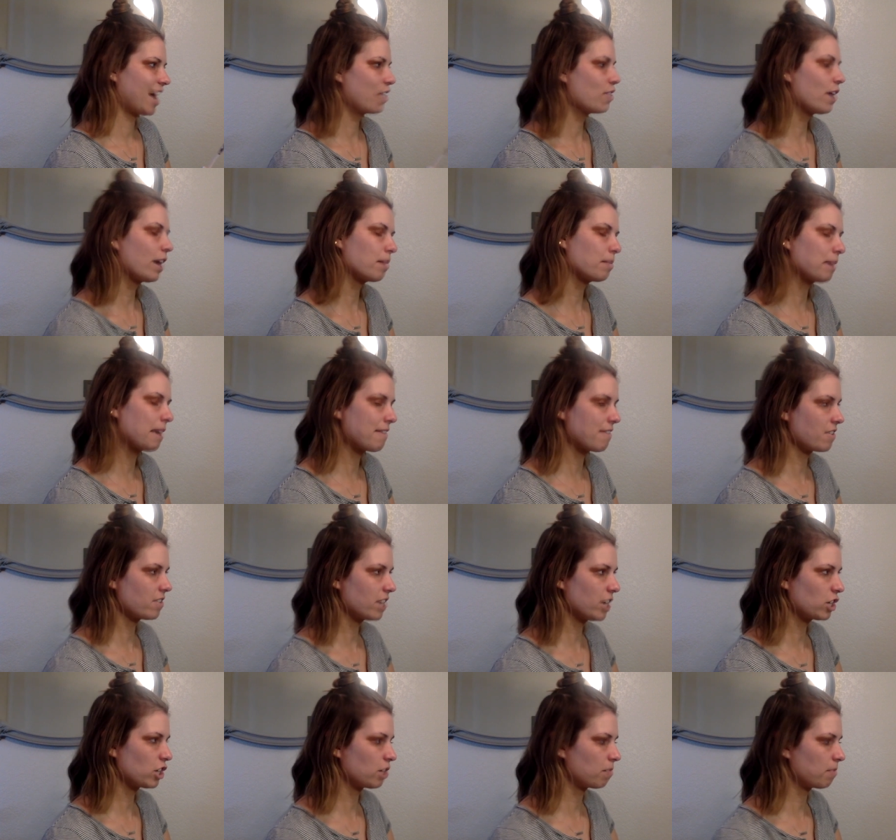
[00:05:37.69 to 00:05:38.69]
I knew how to apply
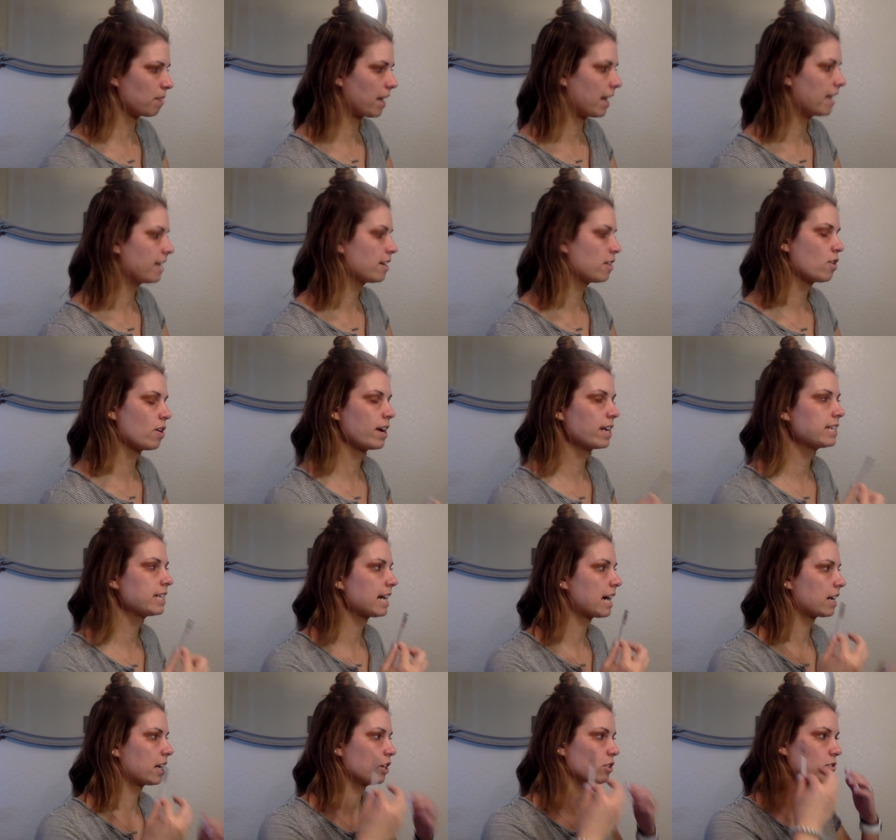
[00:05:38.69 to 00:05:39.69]
foundation, but I had no
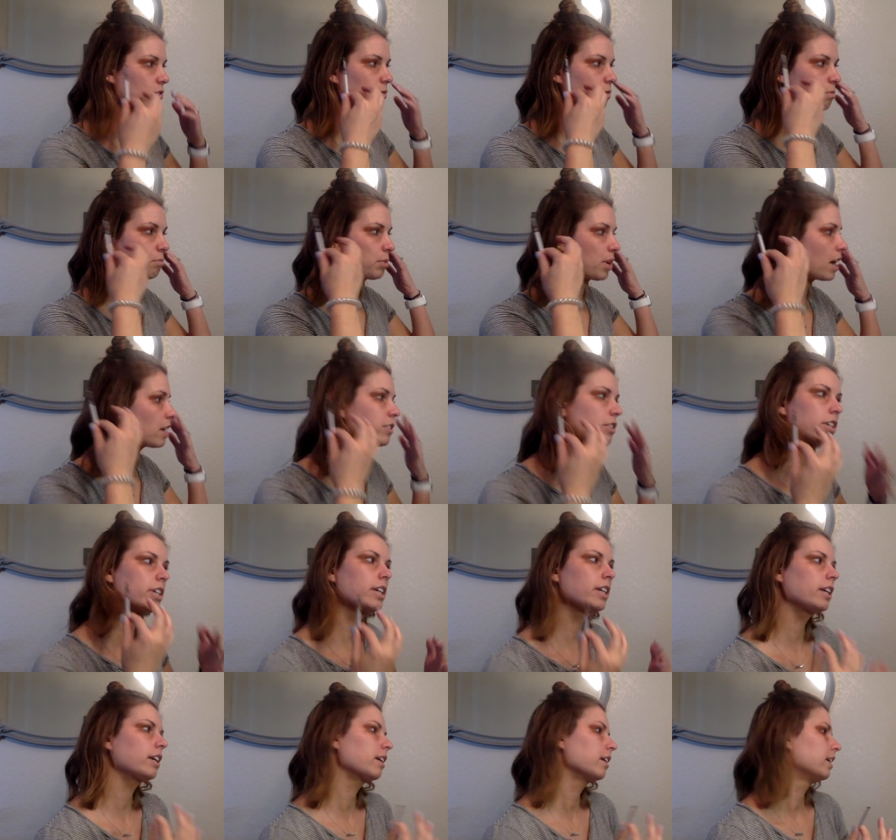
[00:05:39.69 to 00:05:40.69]
idea how to do
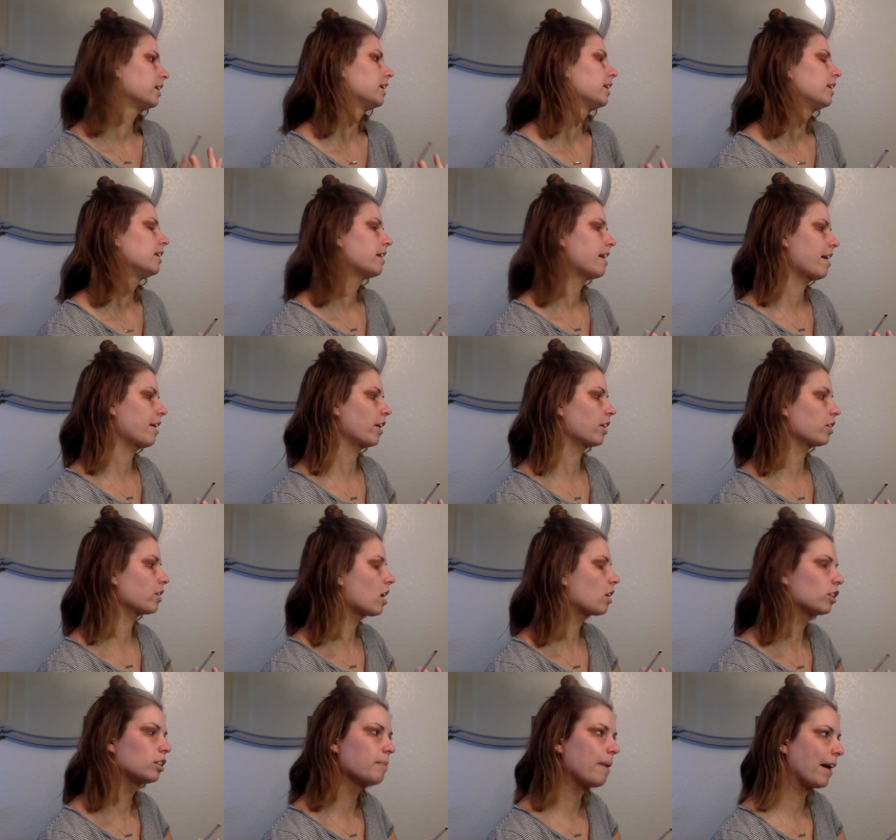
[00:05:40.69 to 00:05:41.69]
bronzer, like, like
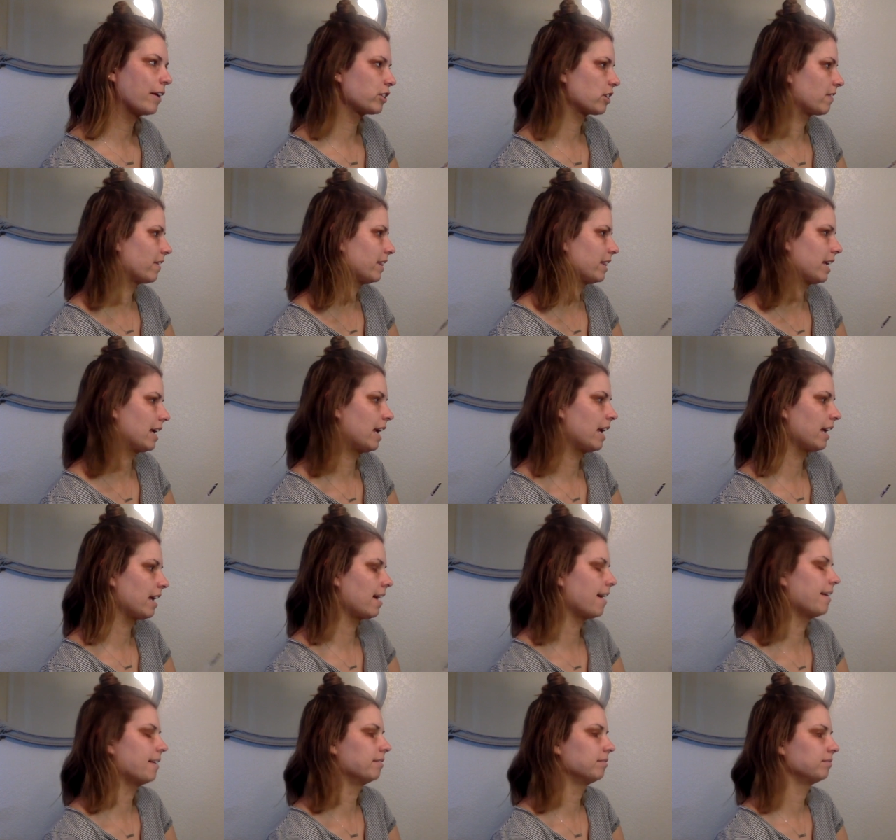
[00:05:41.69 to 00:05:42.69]
color match everything.
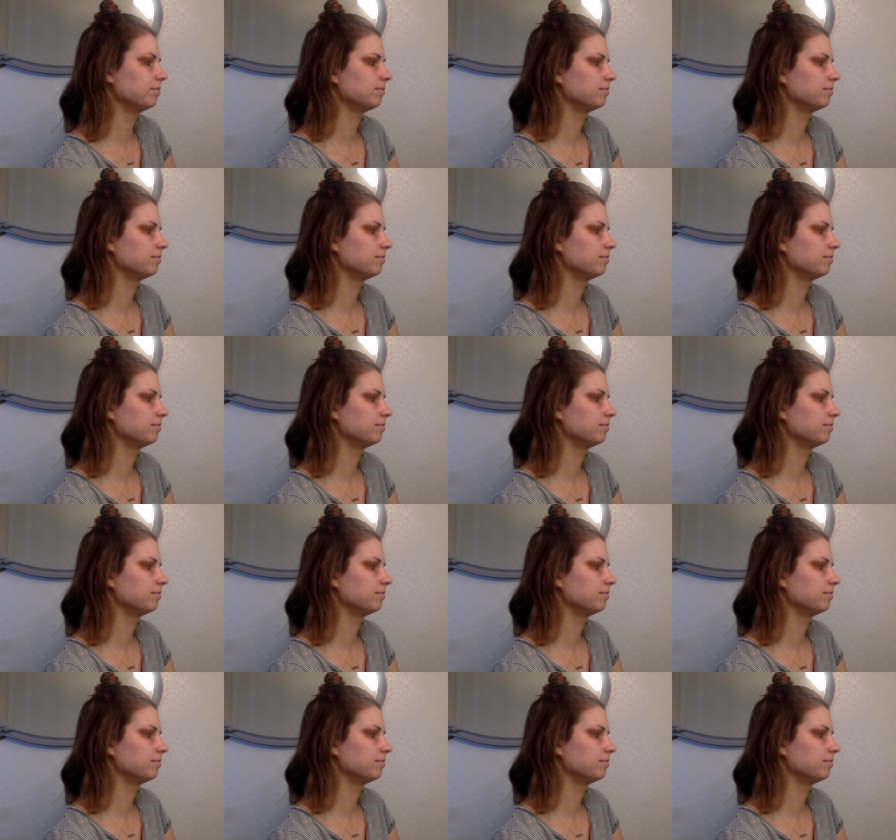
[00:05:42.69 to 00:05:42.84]
Yeah.